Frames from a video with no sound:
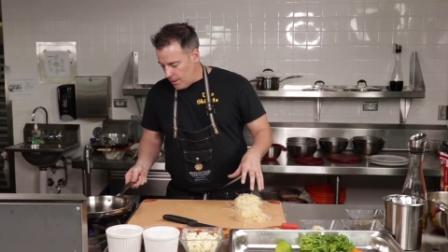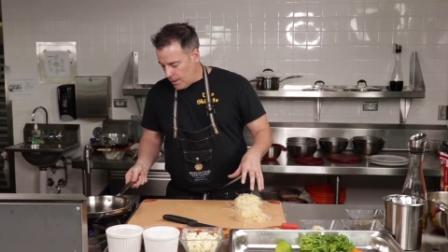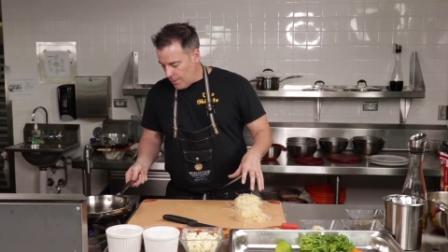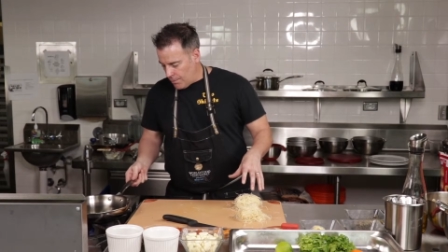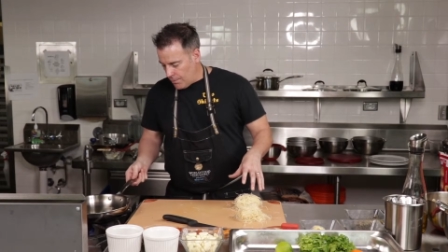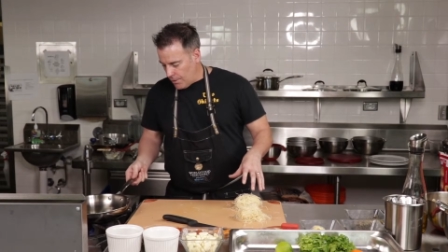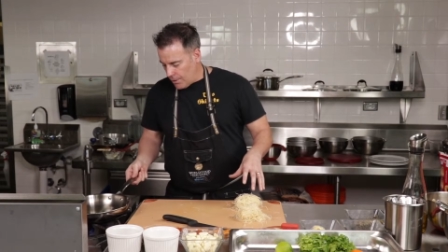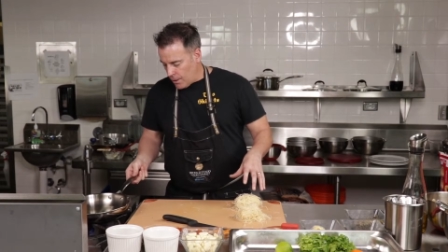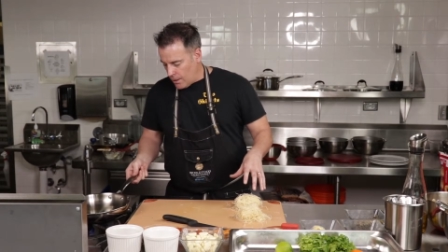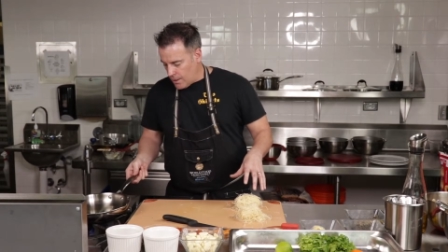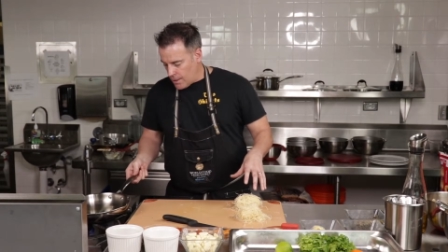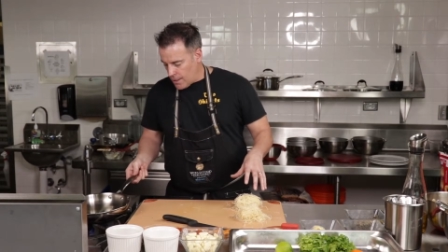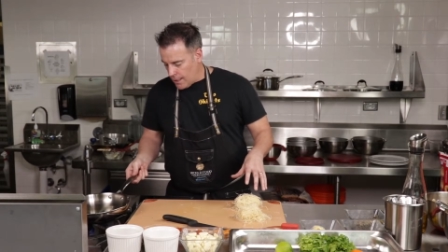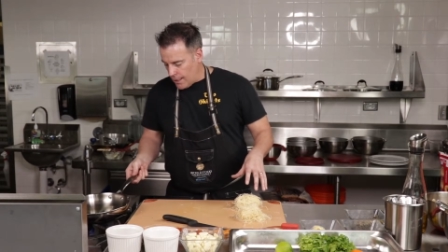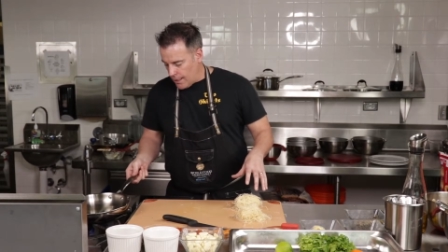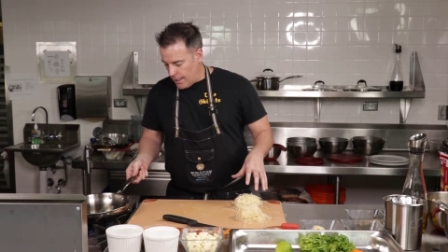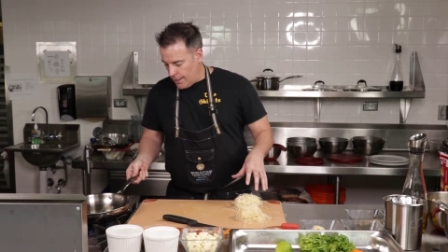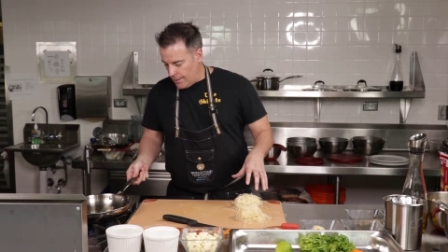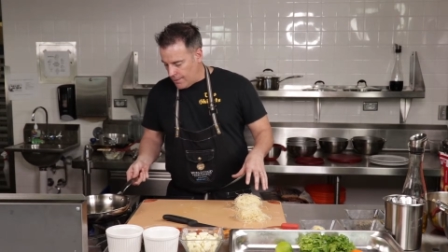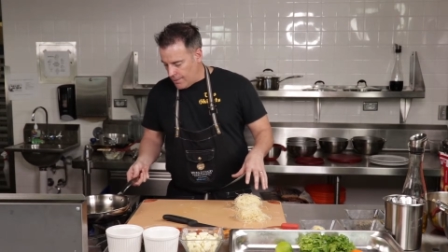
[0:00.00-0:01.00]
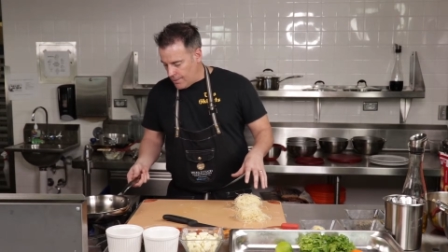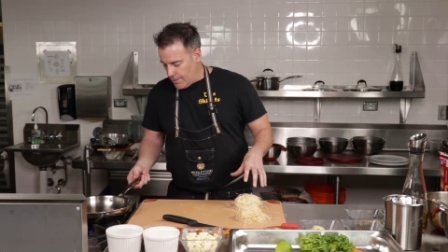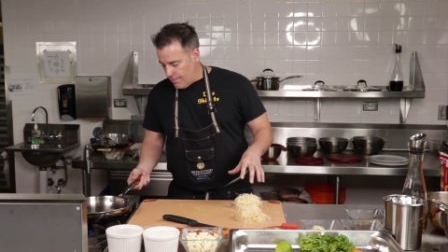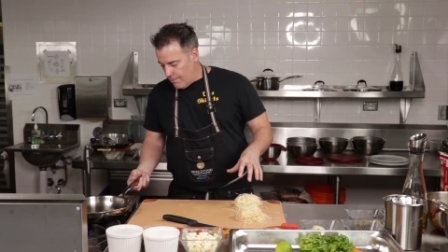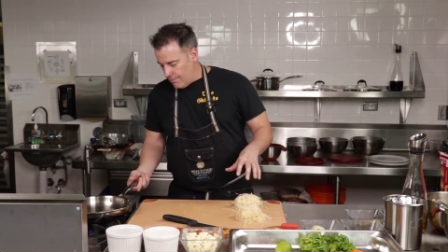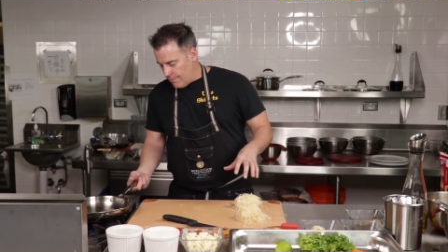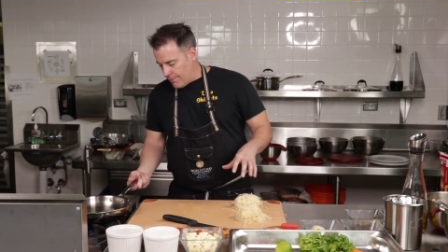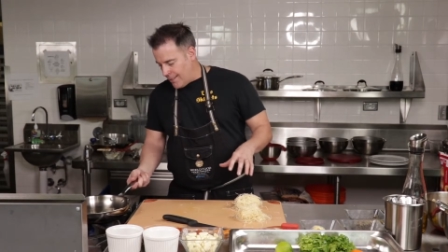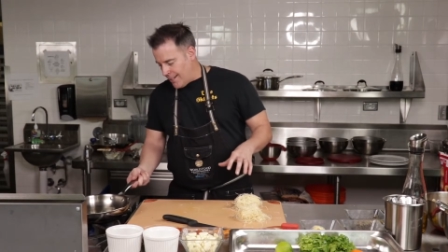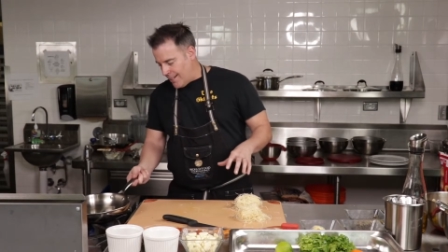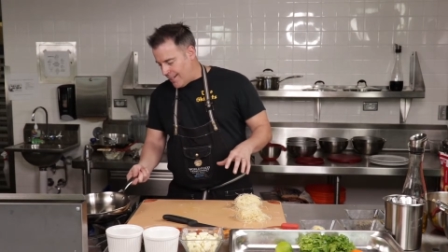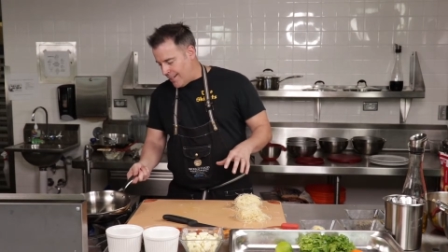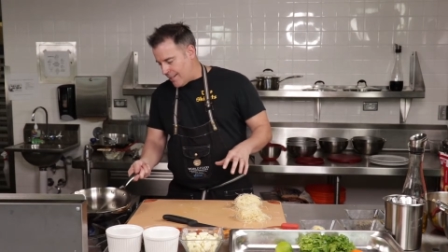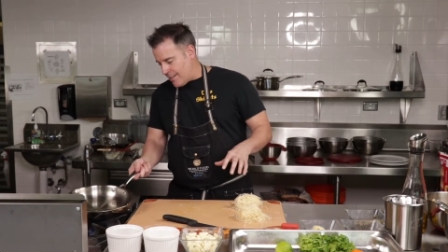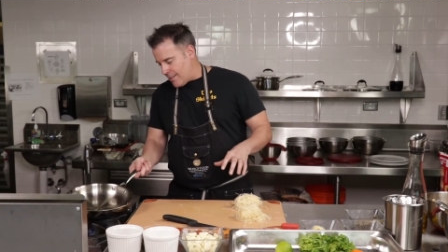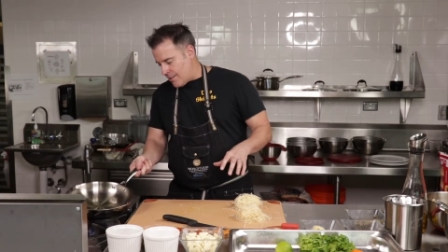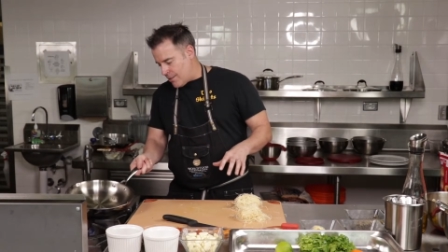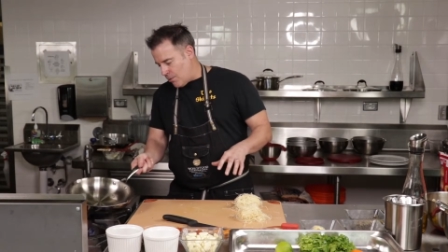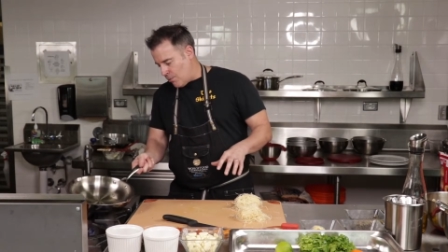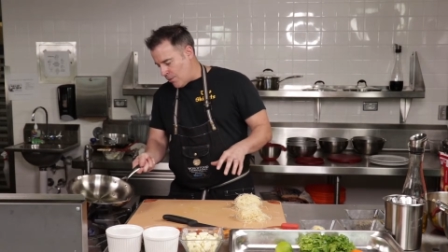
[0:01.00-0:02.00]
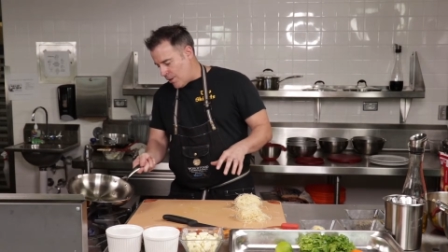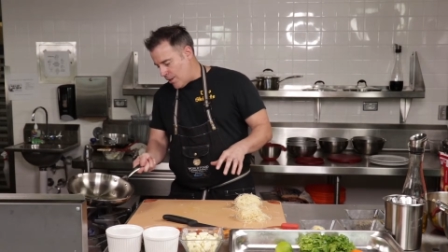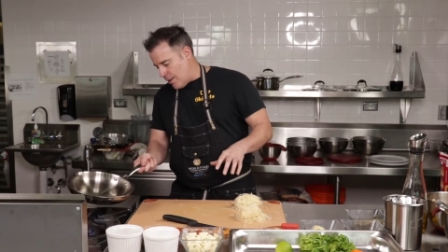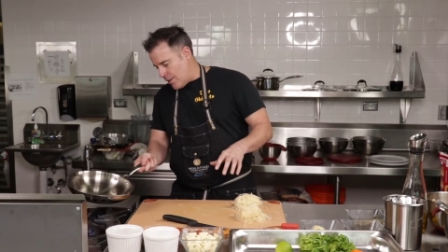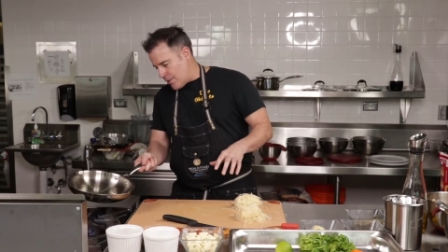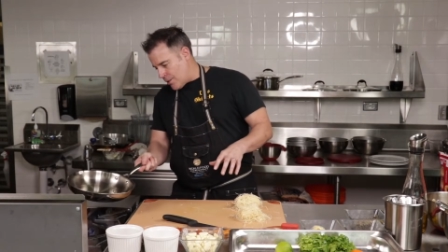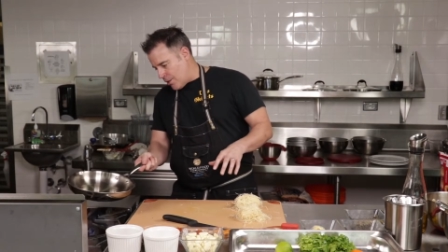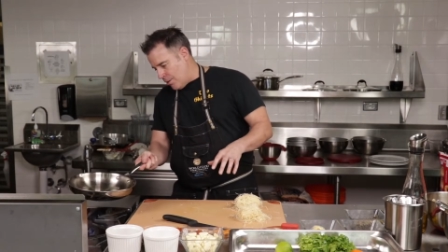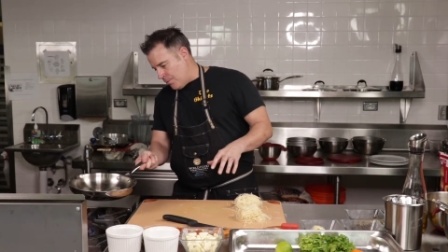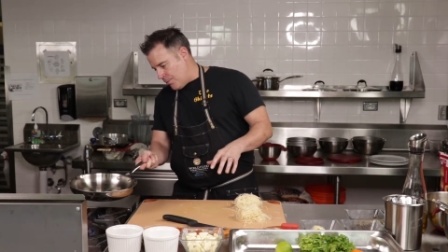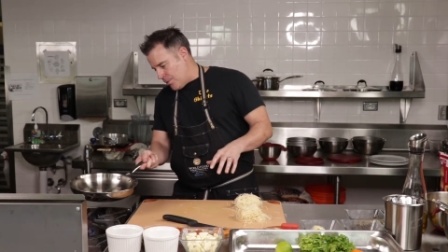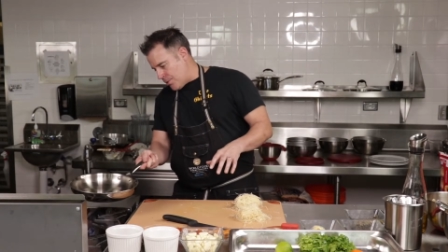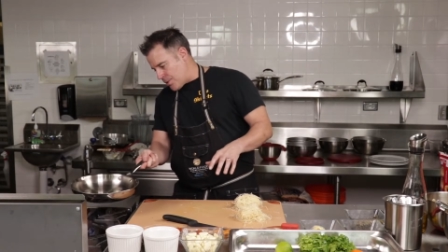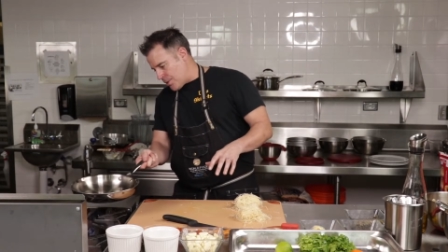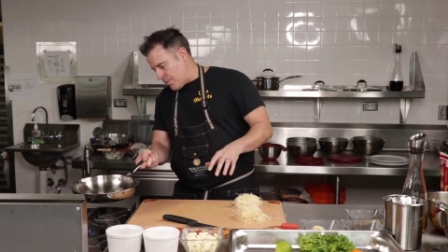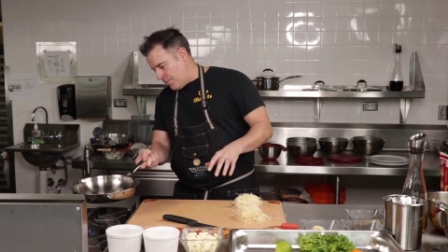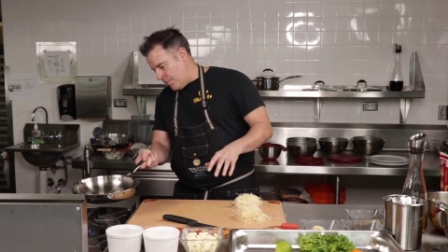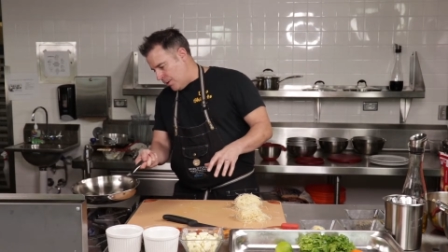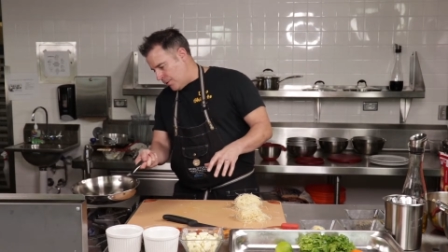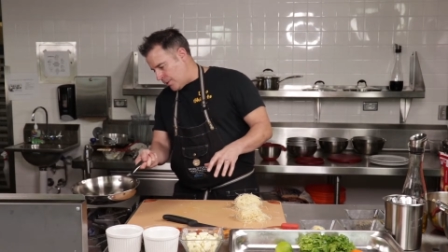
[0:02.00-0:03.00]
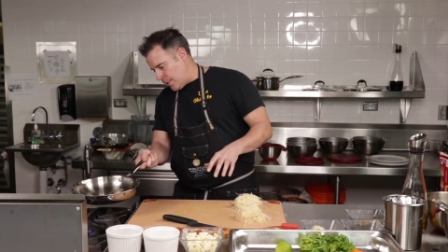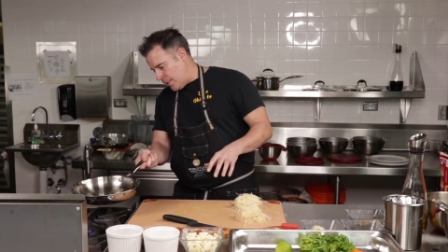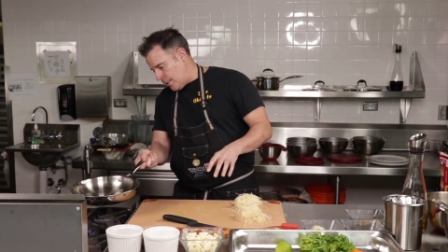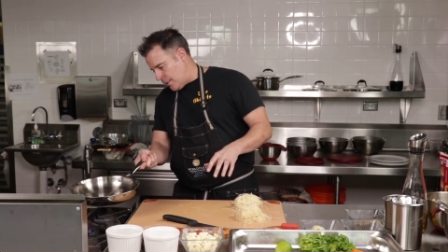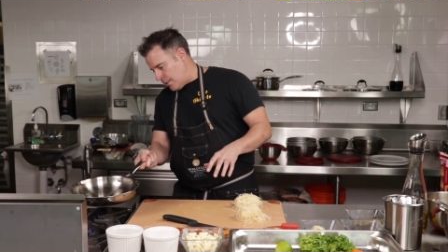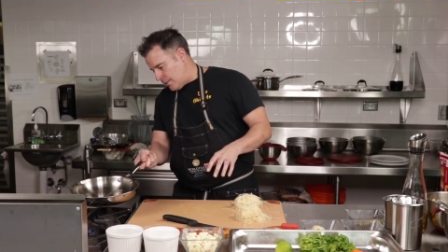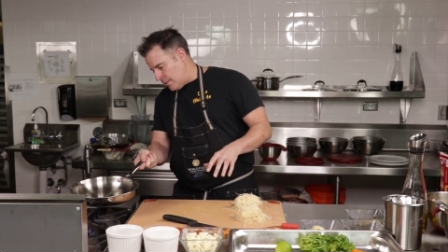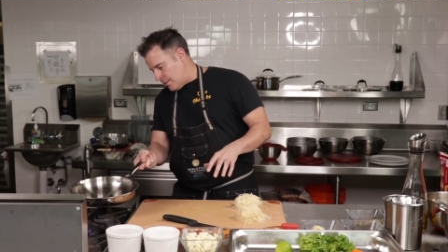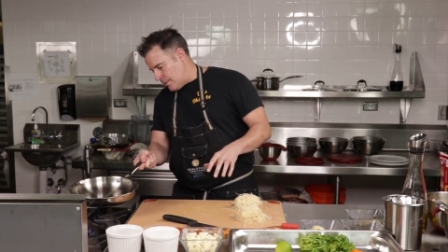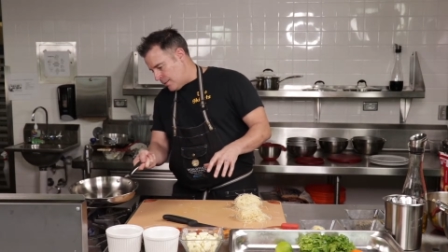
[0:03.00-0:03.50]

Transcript: I'm looking to get it to where it's almost smoking.